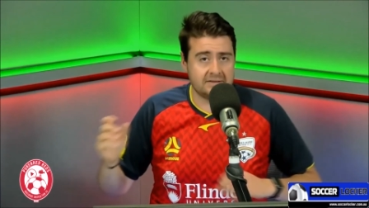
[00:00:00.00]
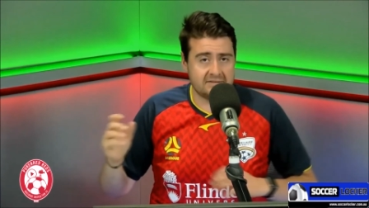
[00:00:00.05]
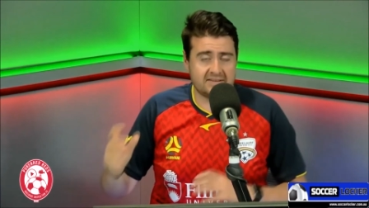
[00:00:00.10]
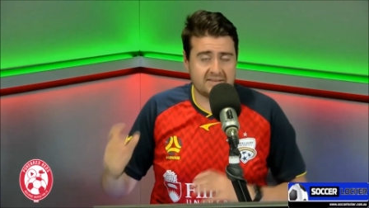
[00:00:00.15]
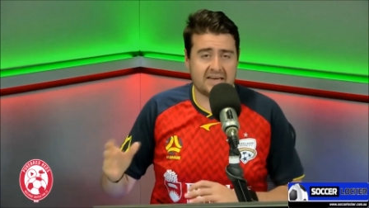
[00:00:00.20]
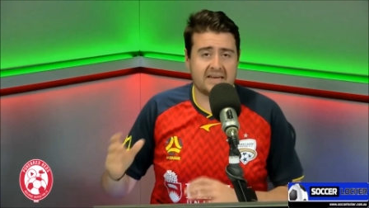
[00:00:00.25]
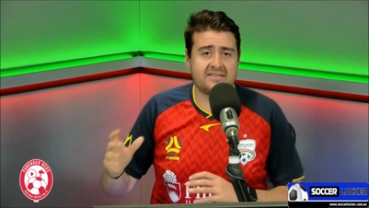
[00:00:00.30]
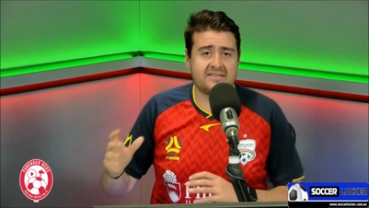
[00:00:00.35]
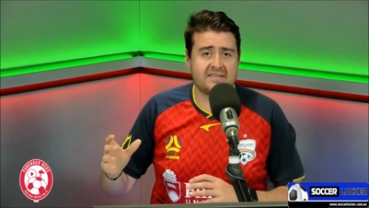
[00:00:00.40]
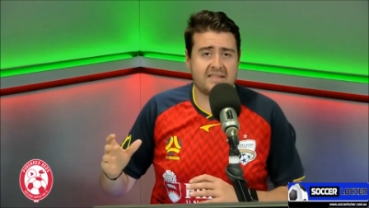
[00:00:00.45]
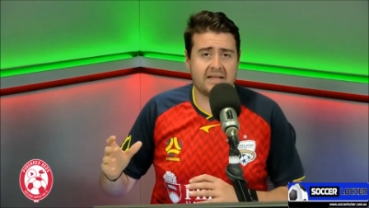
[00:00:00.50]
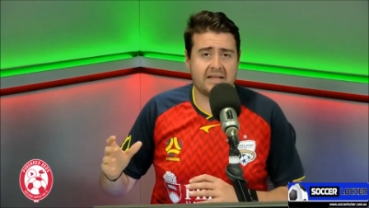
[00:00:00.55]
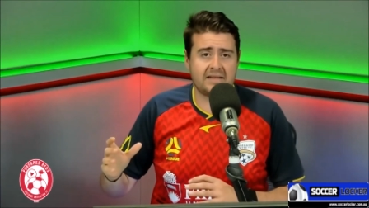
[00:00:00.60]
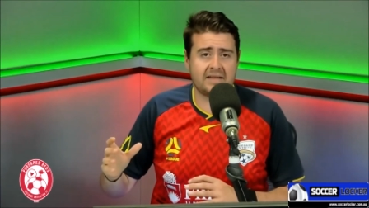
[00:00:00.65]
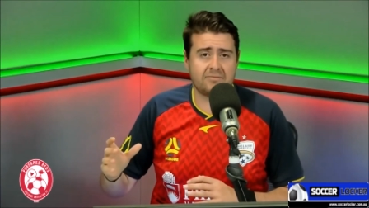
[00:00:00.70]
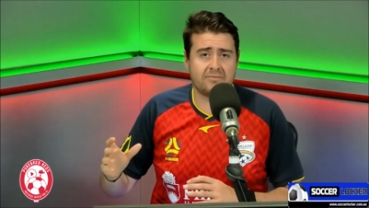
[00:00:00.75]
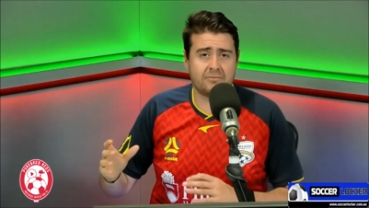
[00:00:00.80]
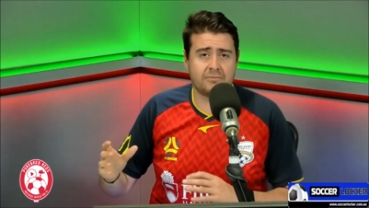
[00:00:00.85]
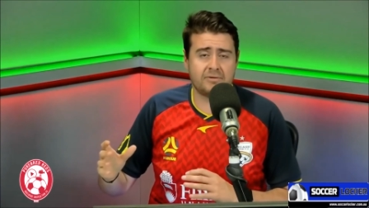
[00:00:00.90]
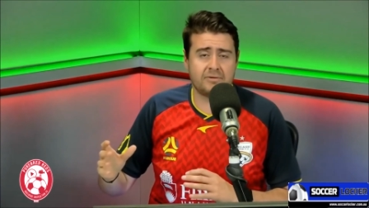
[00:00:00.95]
to get to that
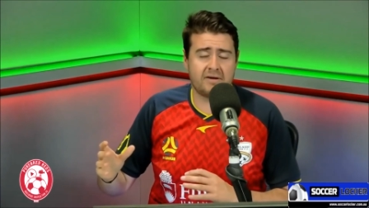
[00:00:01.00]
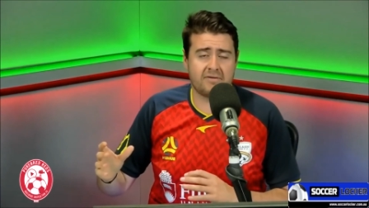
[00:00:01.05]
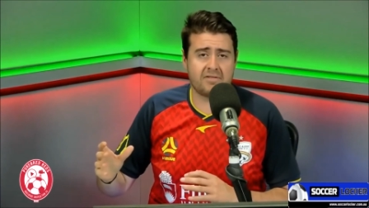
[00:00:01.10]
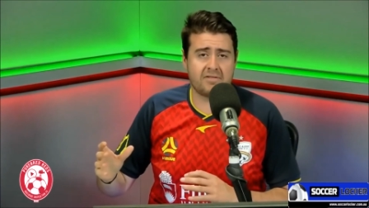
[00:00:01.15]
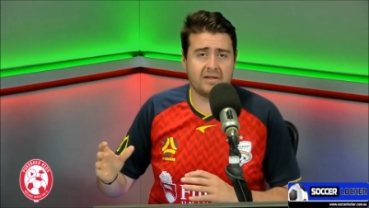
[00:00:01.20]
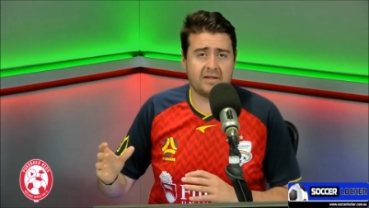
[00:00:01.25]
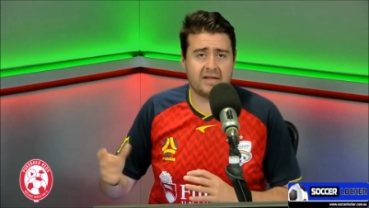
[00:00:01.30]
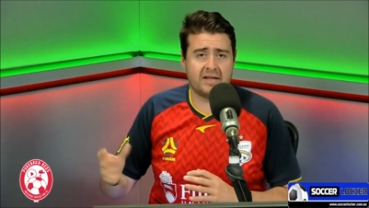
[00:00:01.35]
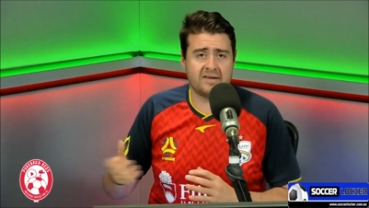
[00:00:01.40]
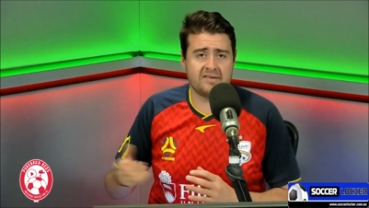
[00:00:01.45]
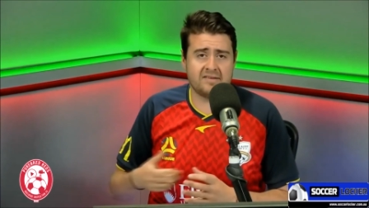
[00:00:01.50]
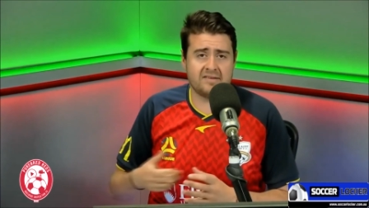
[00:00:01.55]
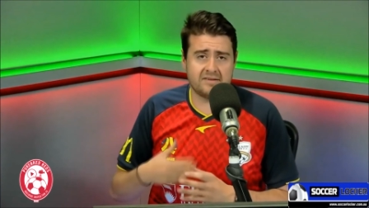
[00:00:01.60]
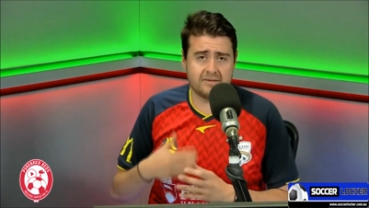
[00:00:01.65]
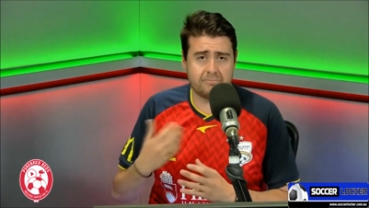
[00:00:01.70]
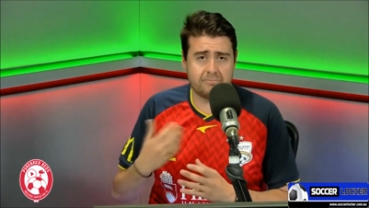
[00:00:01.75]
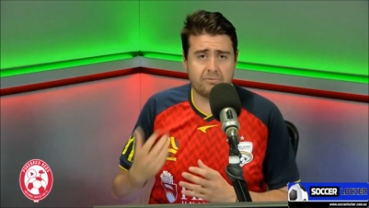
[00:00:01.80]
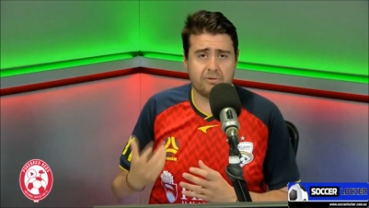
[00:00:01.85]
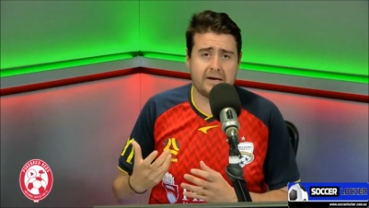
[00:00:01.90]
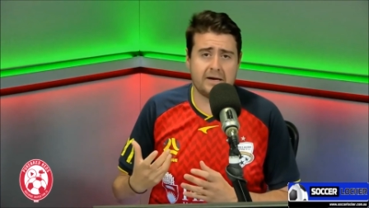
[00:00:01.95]
level, nevertheless, is
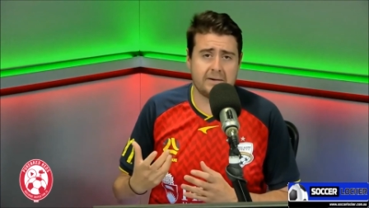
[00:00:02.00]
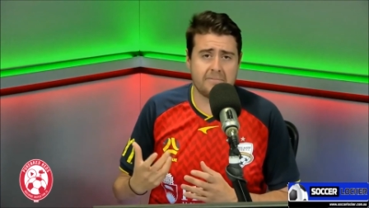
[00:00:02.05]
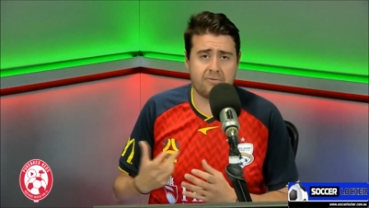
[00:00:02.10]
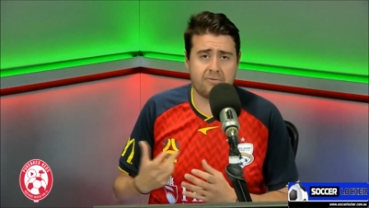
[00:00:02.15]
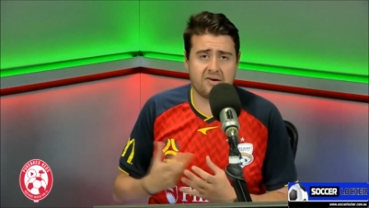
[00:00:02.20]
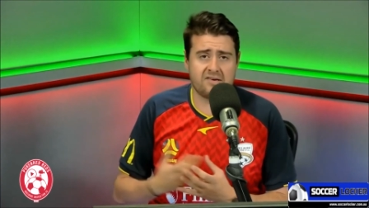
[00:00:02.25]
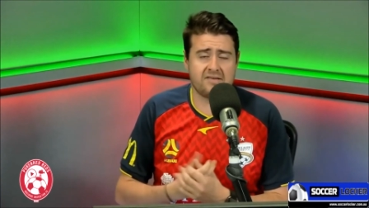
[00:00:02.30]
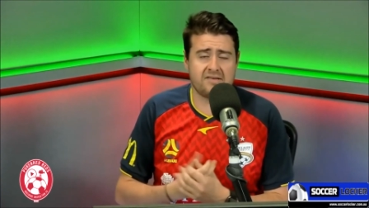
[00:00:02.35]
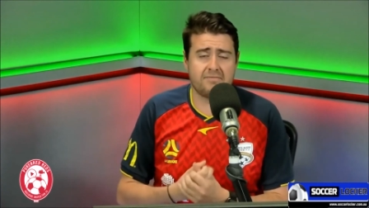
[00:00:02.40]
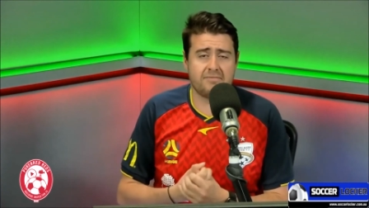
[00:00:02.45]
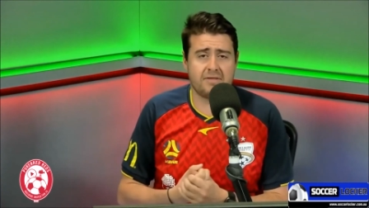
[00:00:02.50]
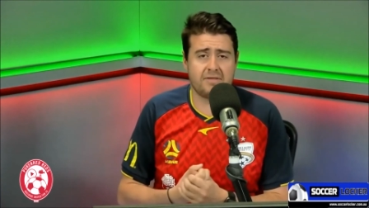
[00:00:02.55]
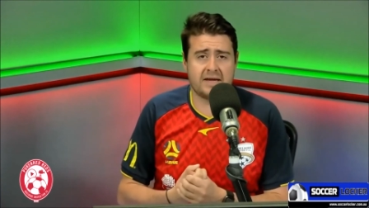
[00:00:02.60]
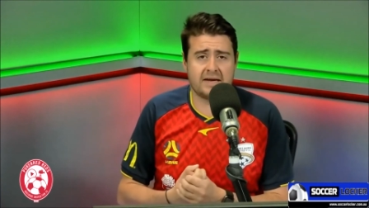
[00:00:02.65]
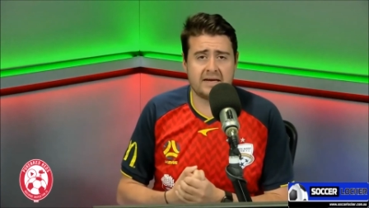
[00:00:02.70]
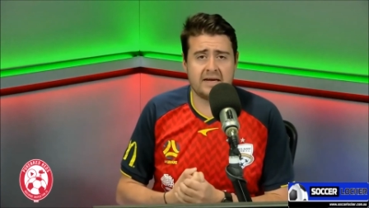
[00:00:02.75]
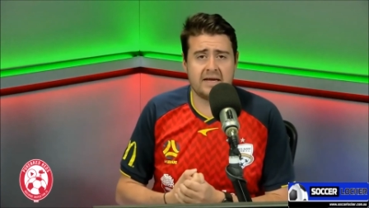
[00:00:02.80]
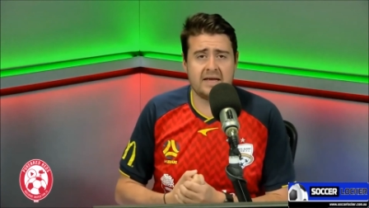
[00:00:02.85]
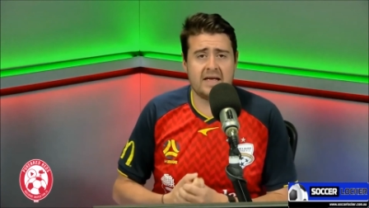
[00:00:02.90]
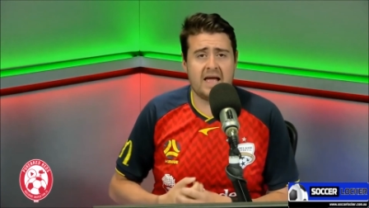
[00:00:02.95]
a pretty impressive thing.